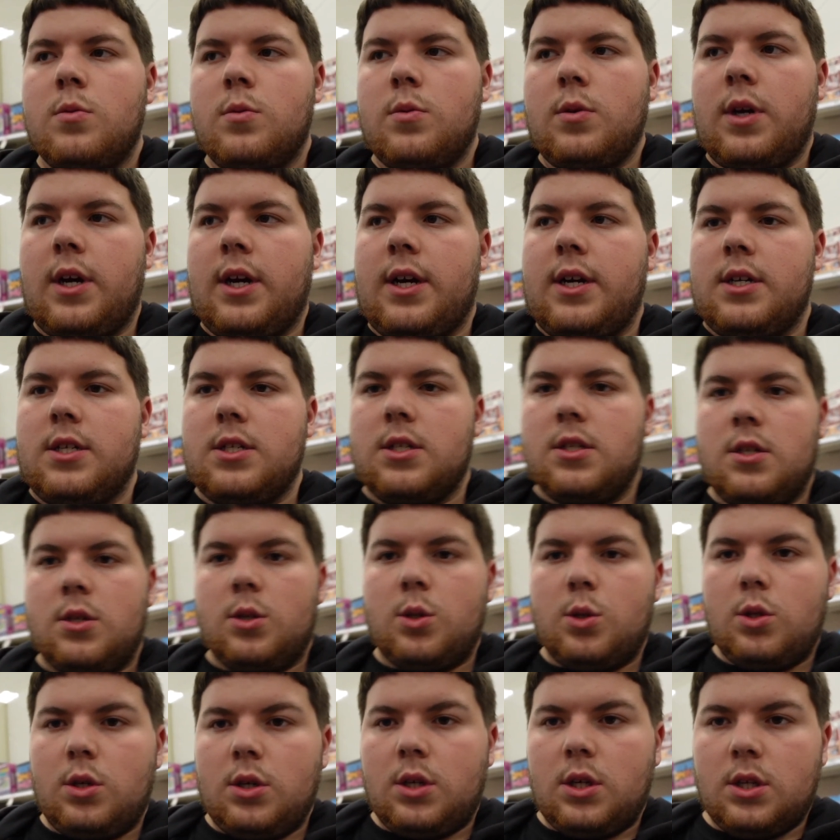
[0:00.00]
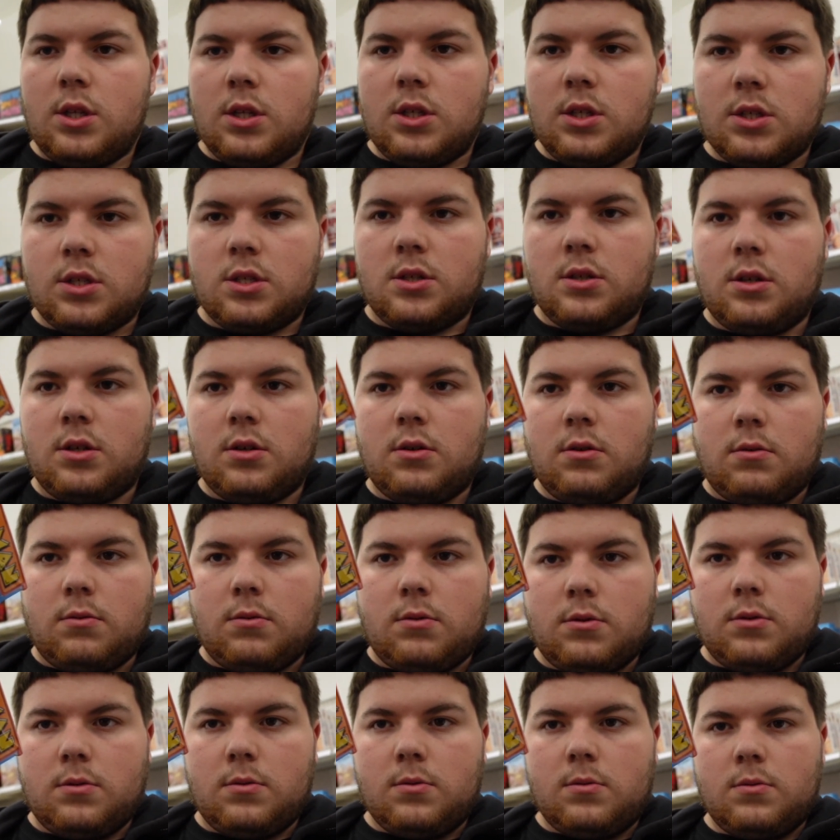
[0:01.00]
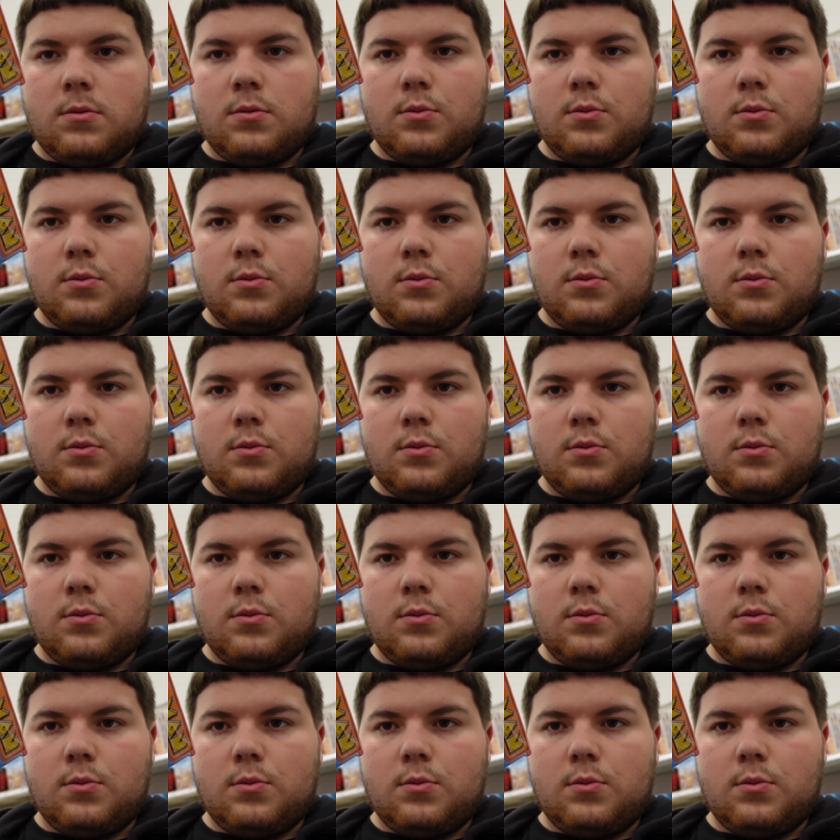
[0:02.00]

Guys, look at this little one.